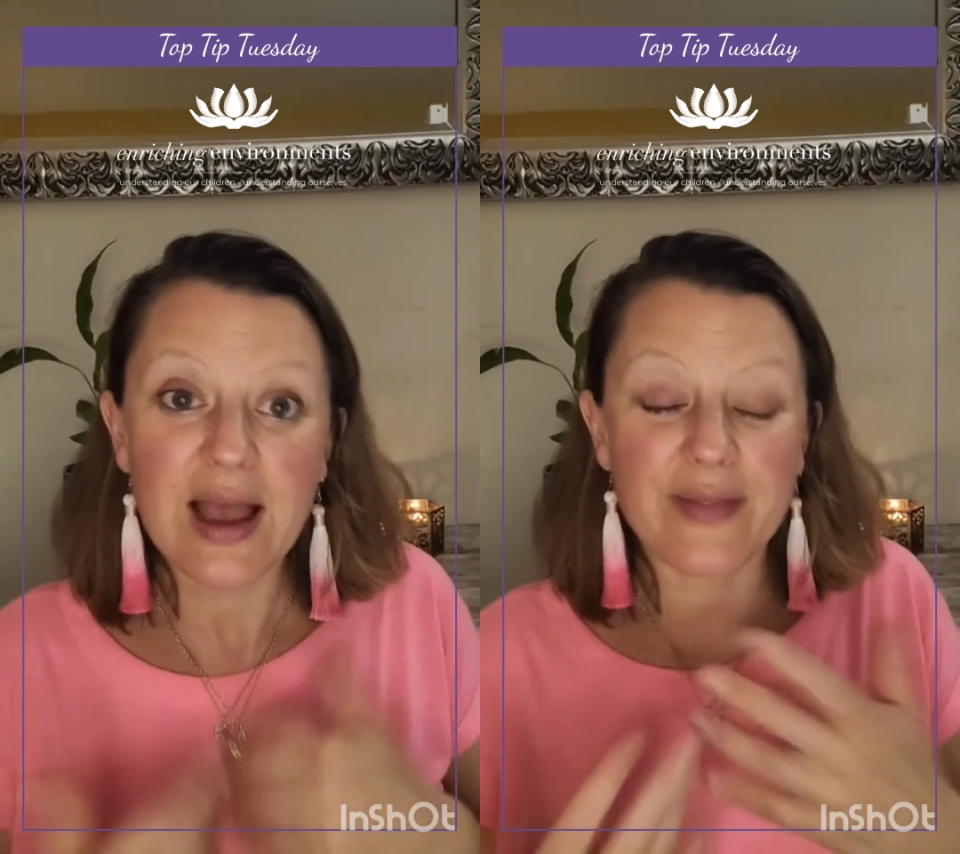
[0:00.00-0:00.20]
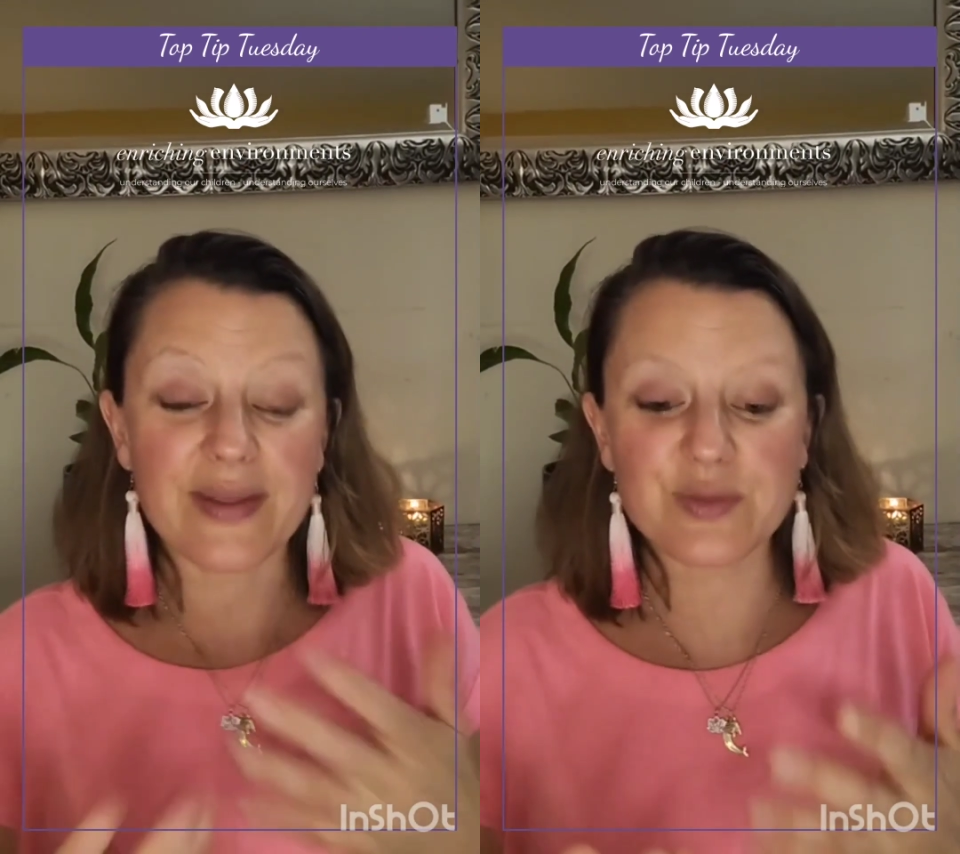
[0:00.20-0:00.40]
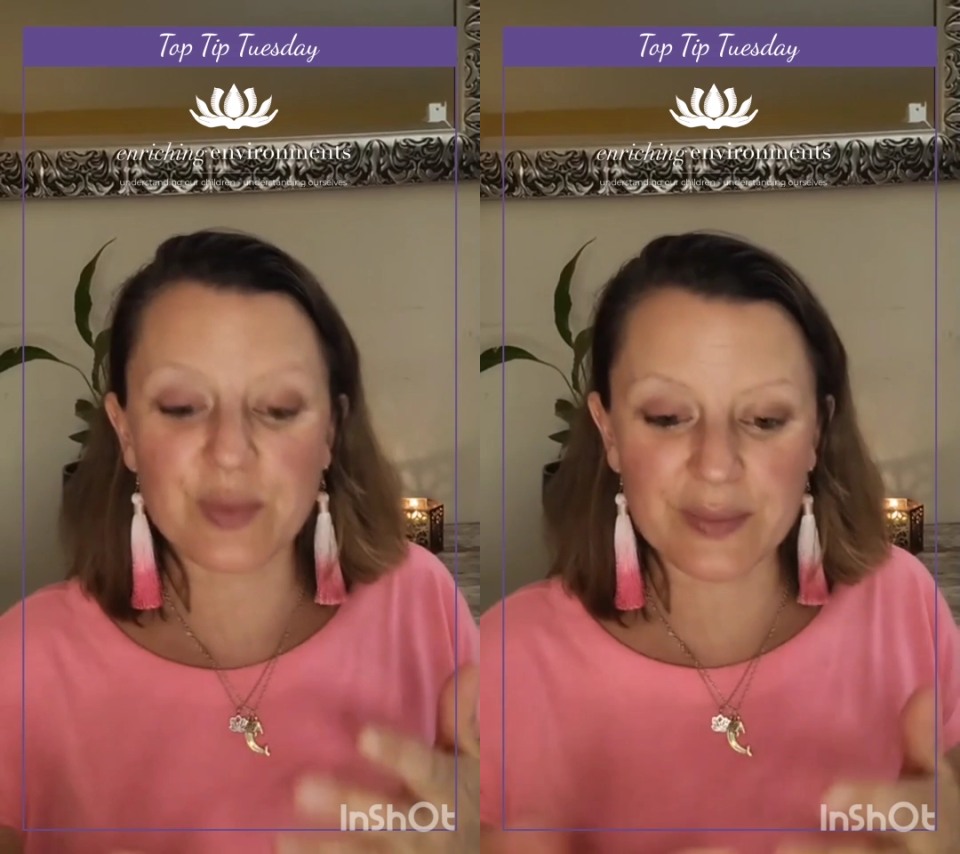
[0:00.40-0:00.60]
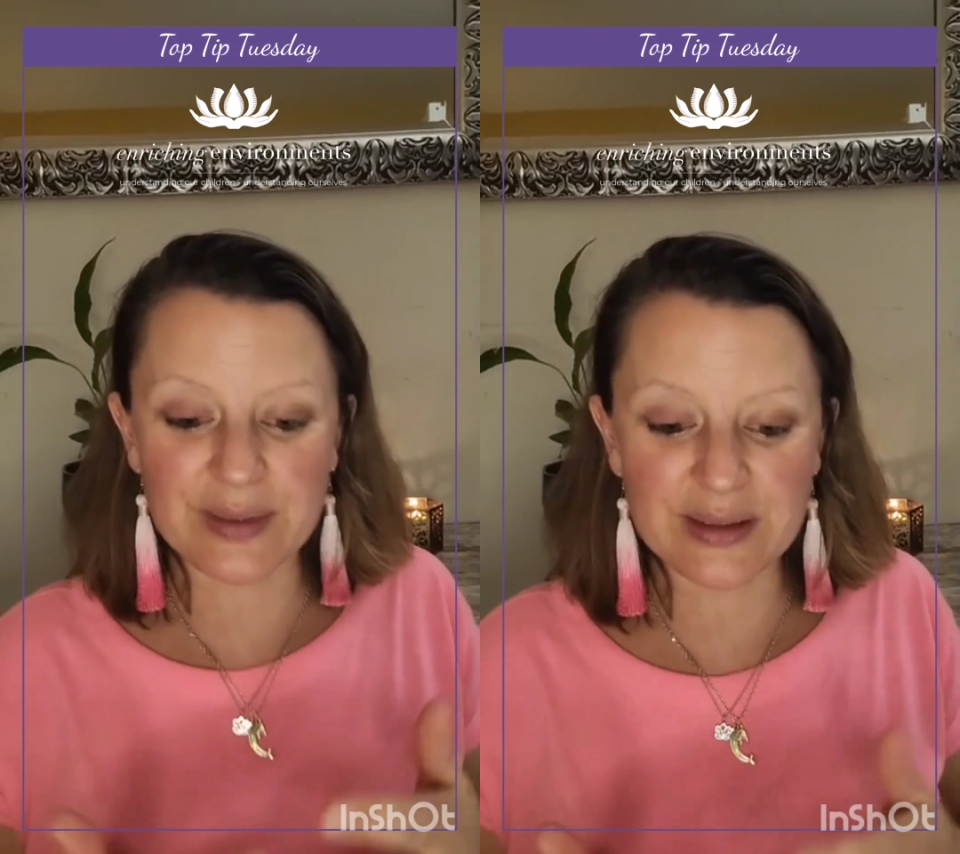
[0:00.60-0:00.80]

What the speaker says: And that's what we're